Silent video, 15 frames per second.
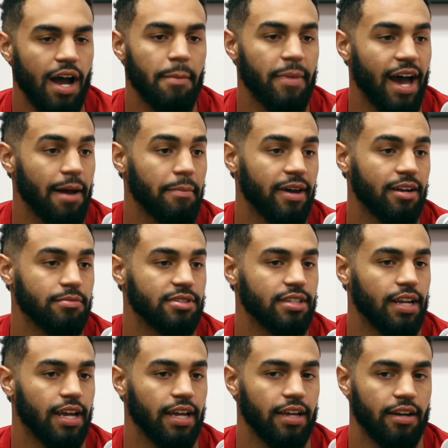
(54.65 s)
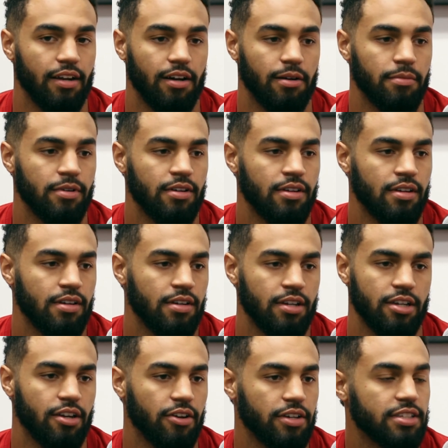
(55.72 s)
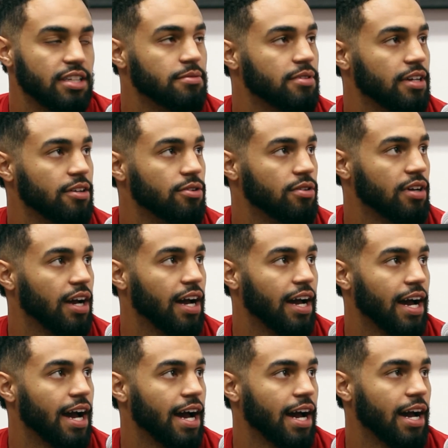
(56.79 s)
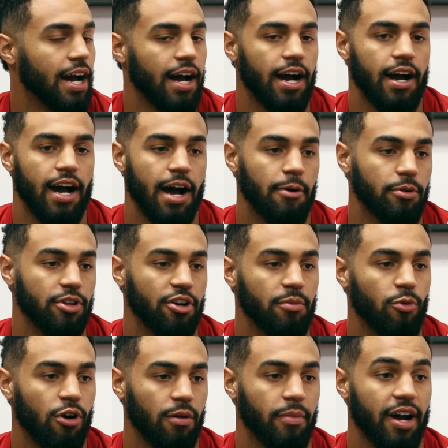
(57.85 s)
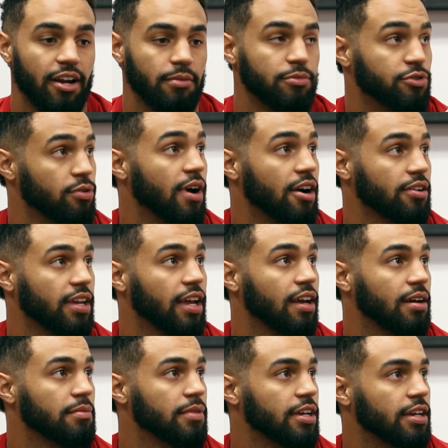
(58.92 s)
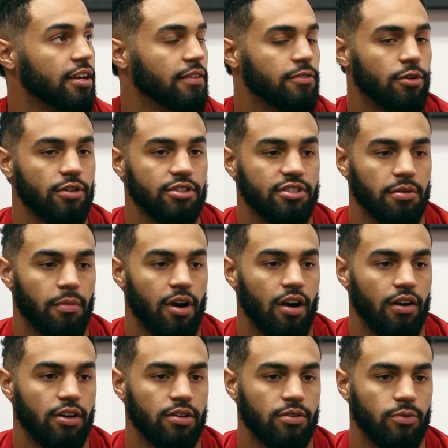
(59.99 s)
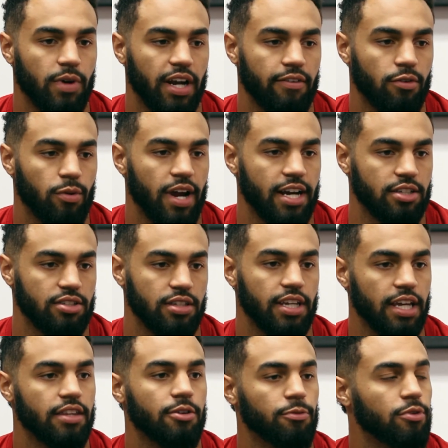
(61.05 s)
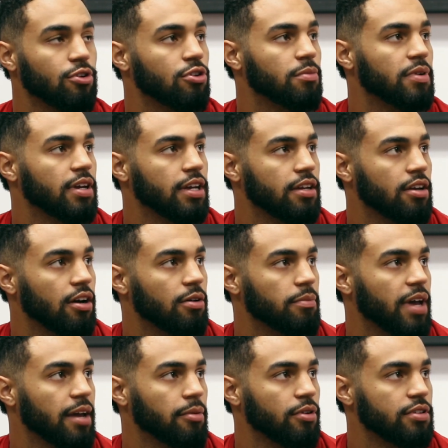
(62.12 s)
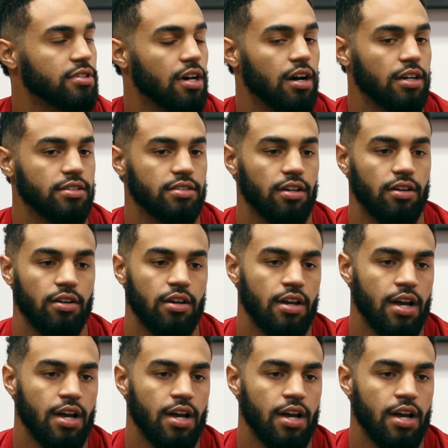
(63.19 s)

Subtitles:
I met him today, and, you know, he seems like a cool guy. I will learn more about him throughout camp and, of course, tomorrow whenever we're actually in the room and, you know, able to talk. So